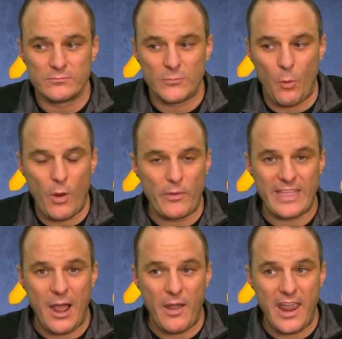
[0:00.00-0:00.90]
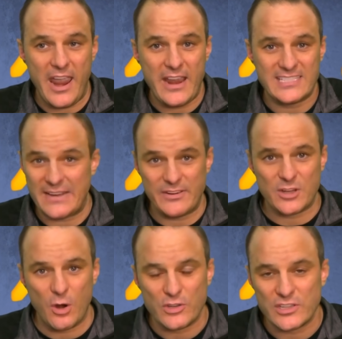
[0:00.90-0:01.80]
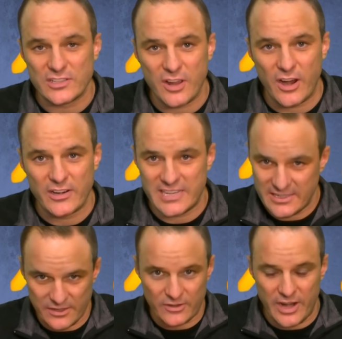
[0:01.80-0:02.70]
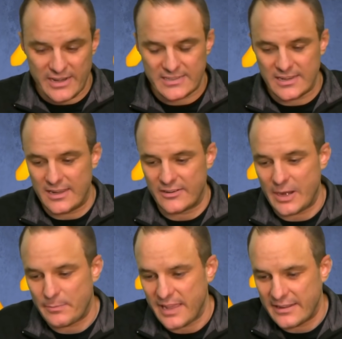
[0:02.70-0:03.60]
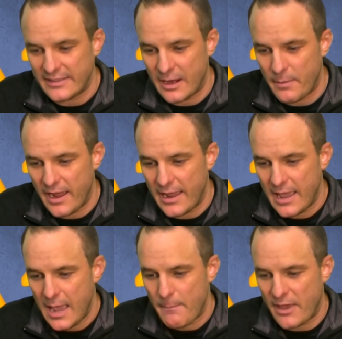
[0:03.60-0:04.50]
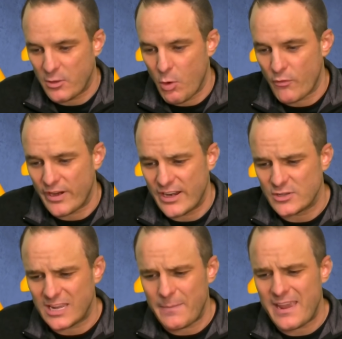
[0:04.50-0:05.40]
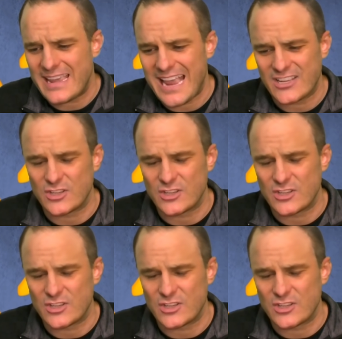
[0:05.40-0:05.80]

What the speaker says: went without a safeties coach this entire season. Great planning there by the Wolverines. So give me a yes or